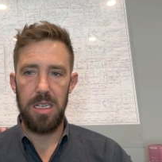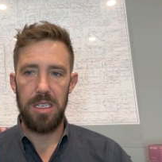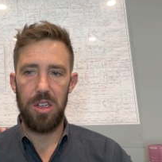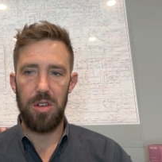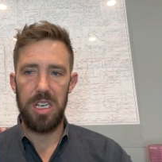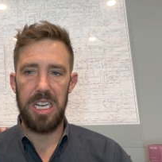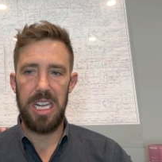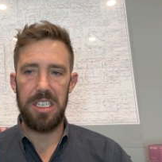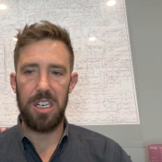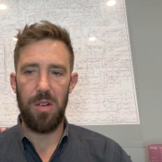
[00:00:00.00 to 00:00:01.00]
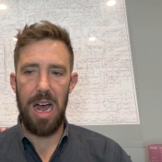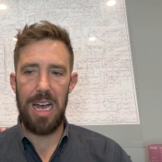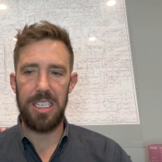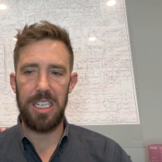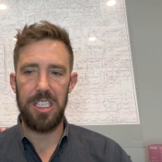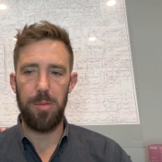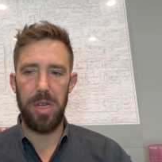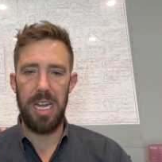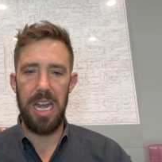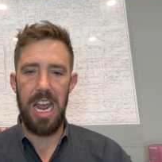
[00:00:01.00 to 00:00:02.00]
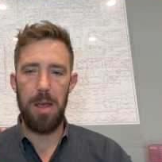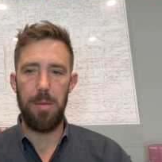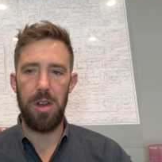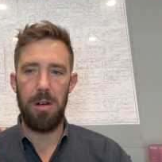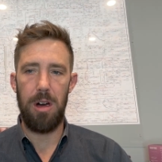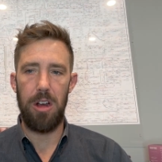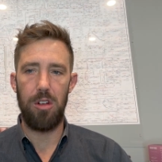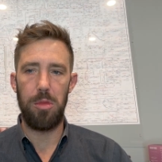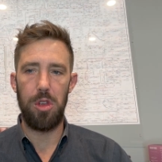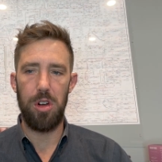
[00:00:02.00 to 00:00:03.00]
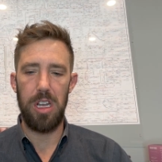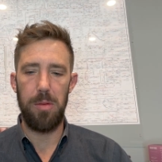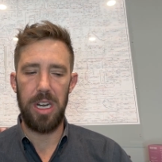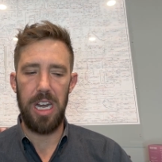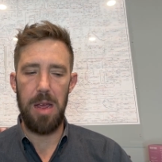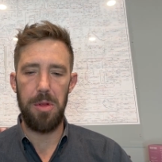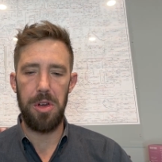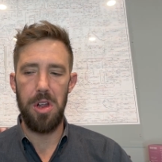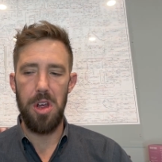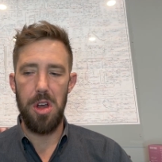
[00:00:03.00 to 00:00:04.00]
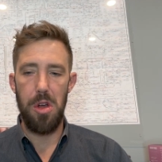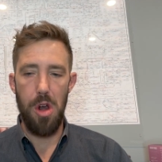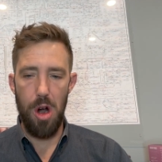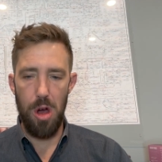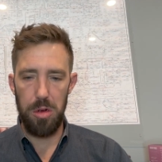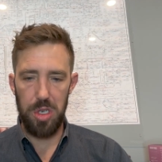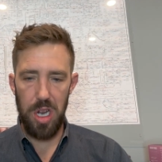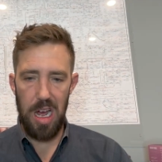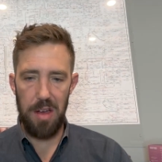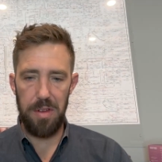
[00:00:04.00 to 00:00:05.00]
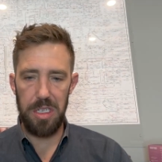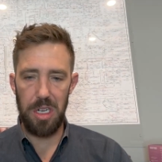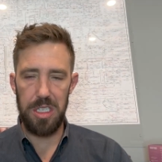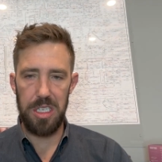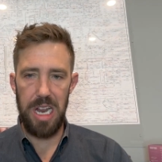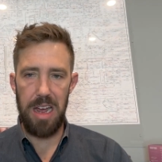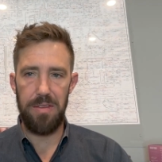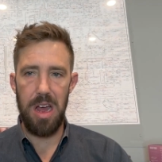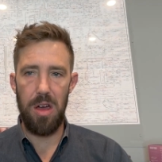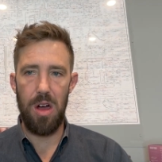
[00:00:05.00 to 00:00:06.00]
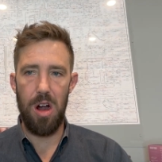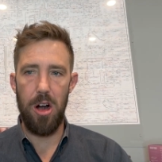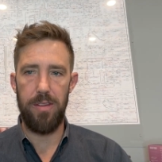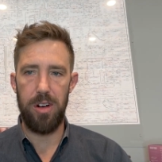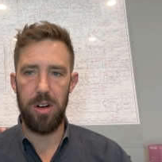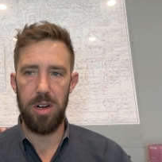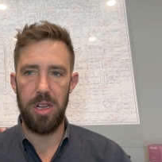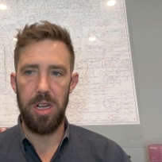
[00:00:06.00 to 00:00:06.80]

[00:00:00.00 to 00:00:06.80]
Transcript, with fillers: So Datis Kharrazian's a big name in autoimmunity, a big name in neuro stuff. He's on staff now at Harvard.